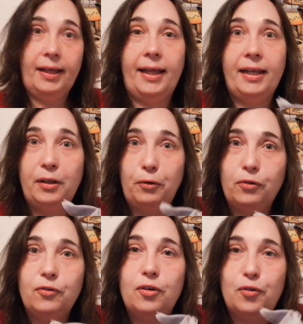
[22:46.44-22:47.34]
and it
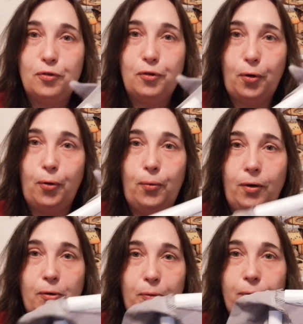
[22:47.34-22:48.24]
looks so
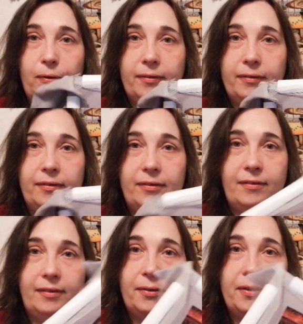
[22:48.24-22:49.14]
cool
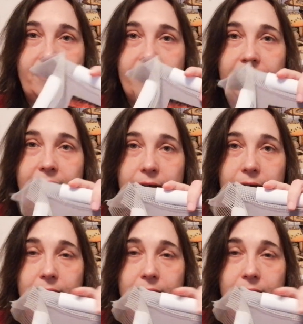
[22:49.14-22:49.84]
seriously